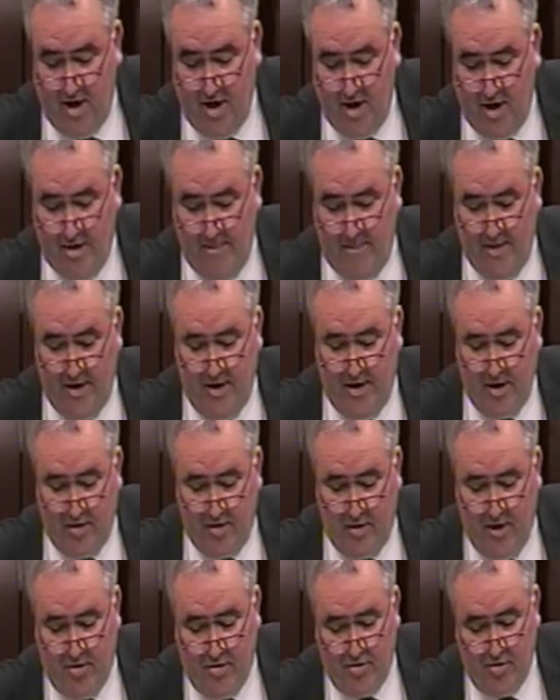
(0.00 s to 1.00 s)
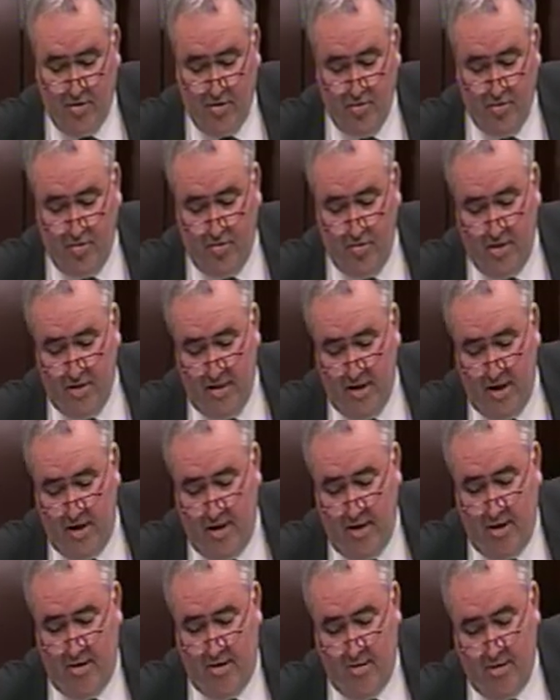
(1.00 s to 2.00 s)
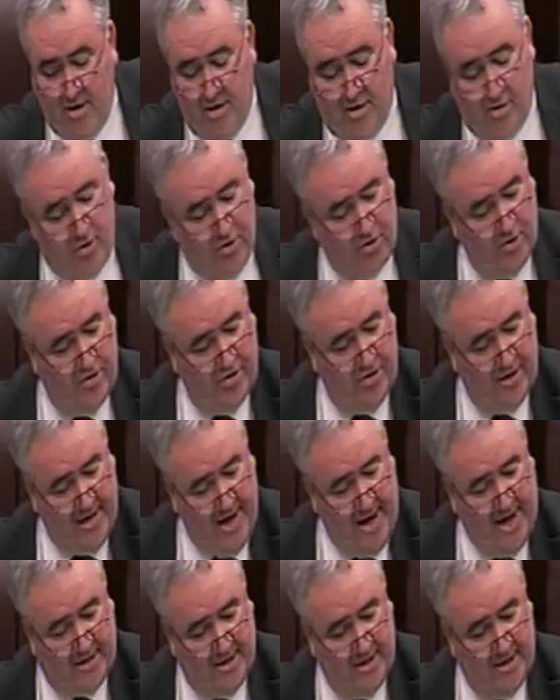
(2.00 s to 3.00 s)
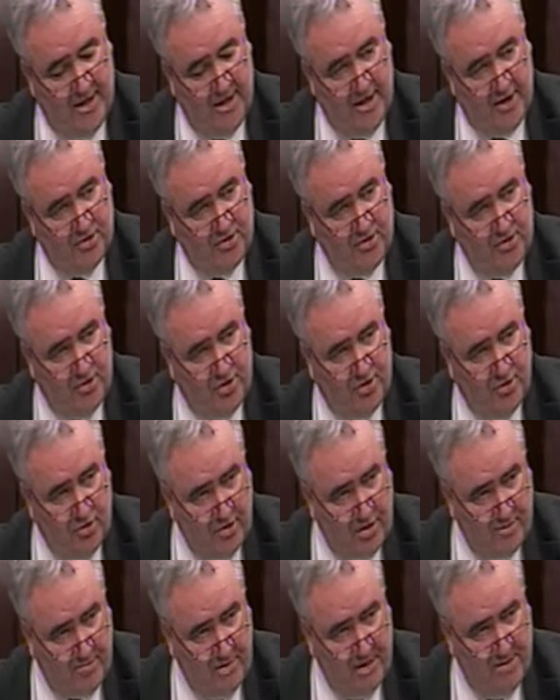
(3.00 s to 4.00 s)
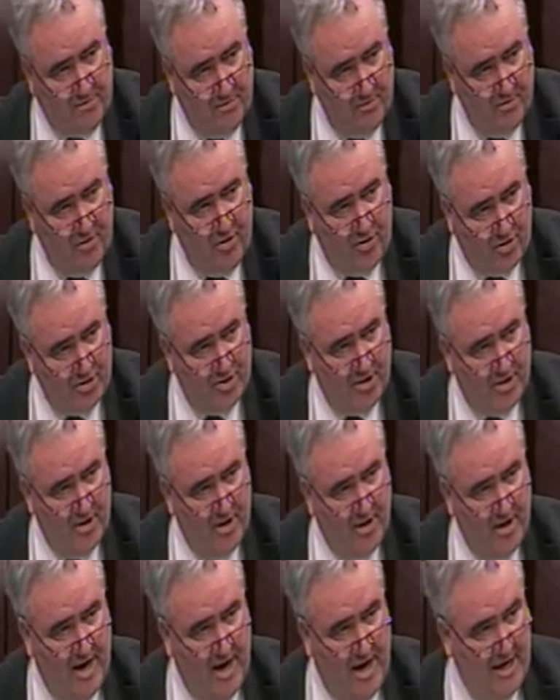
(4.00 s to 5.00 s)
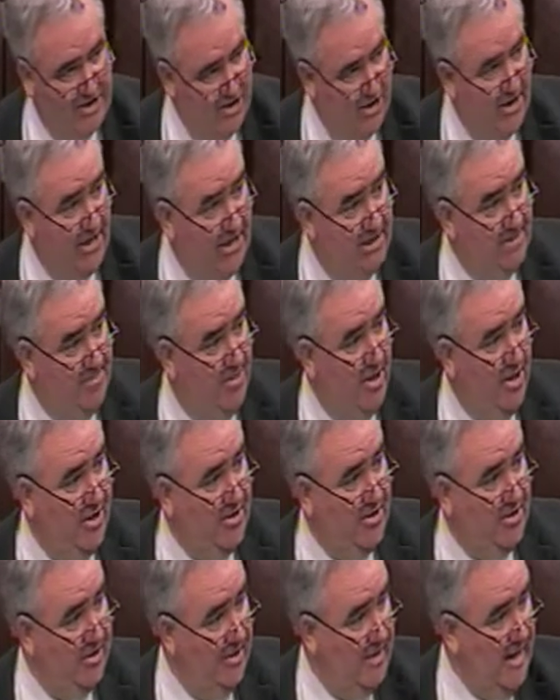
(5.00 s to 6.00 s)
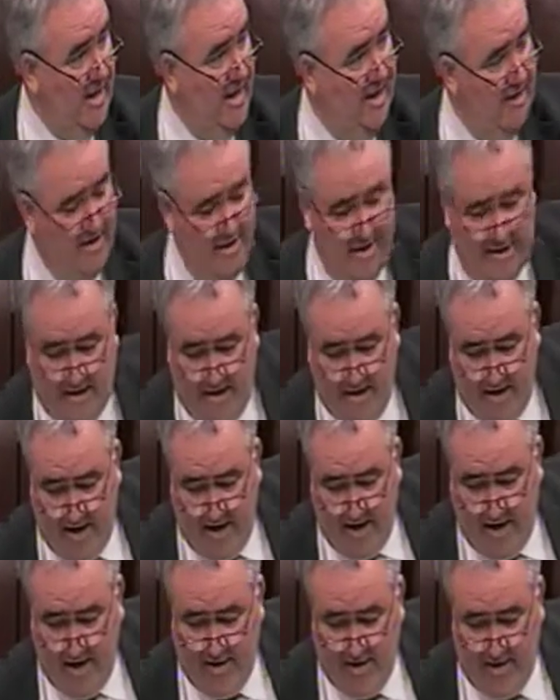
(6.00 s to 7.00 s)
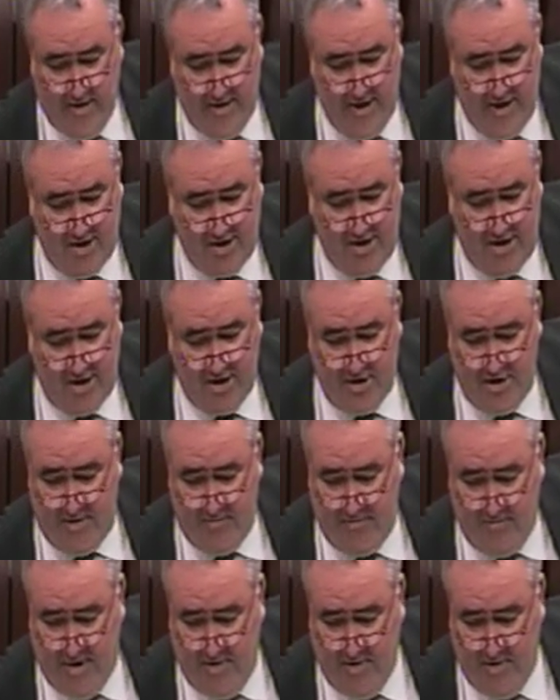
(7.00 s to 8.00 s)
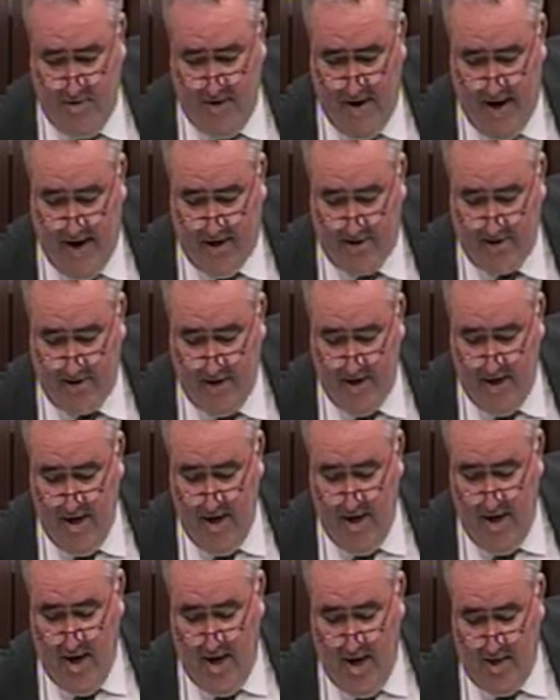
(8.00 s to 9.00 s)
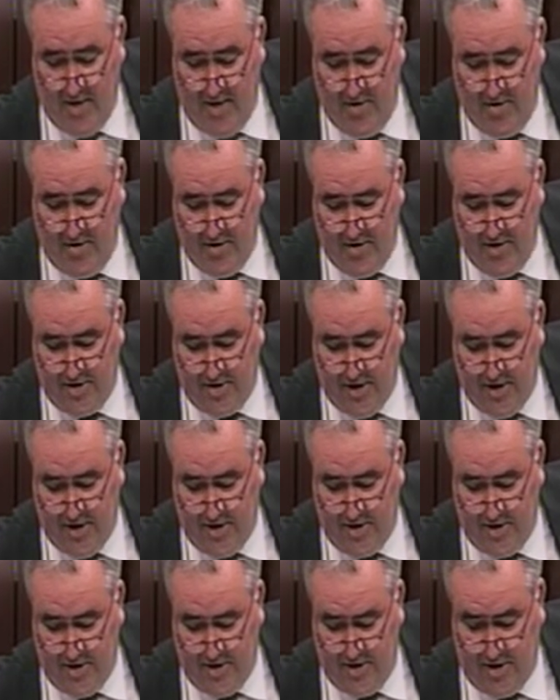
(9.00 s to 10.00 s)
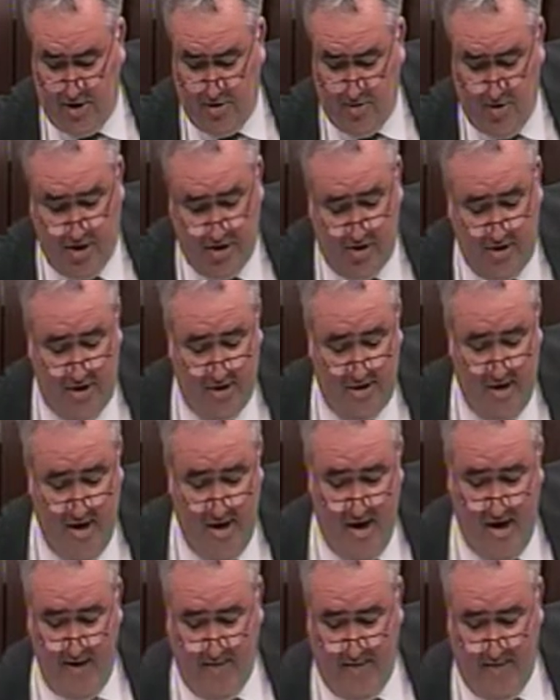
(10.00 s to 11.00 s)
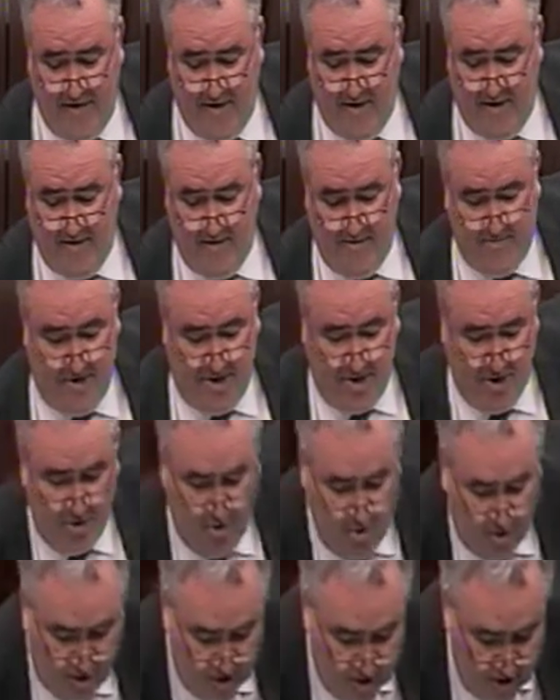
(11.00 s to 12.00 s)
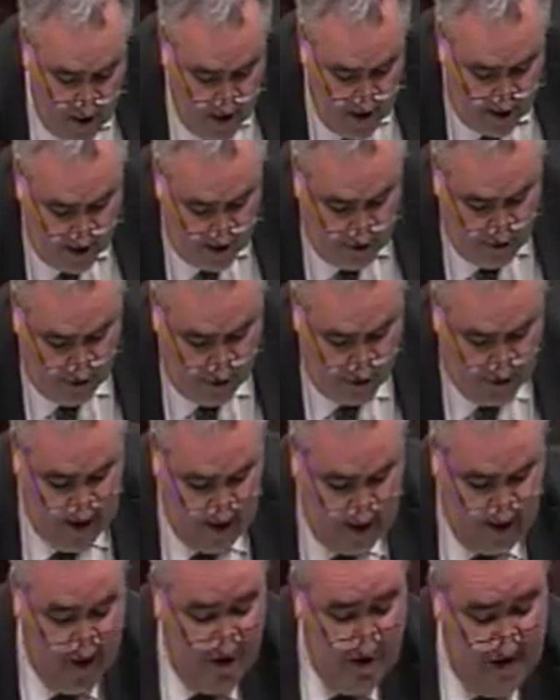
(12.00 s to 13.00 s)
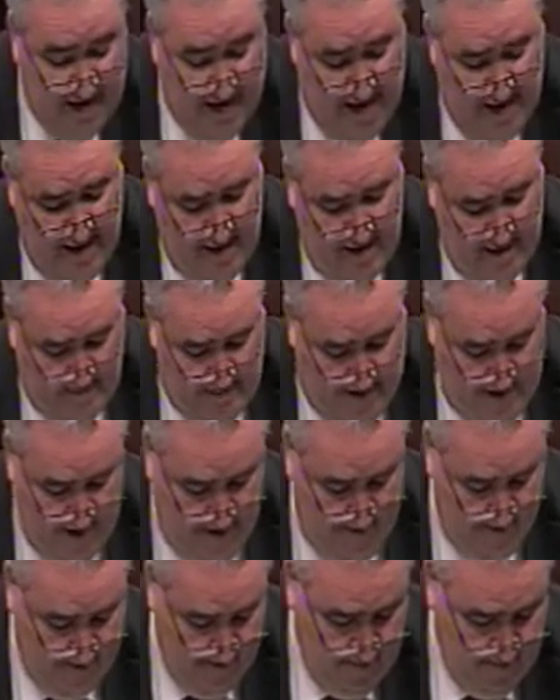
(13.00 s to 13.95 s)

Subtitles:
liability acquired or accrued or incurred under the Act, so to ensure that people won't actually exploit any legislation that may be passed. And the other situation is, I find it peculiar that under Section 10 of the bill,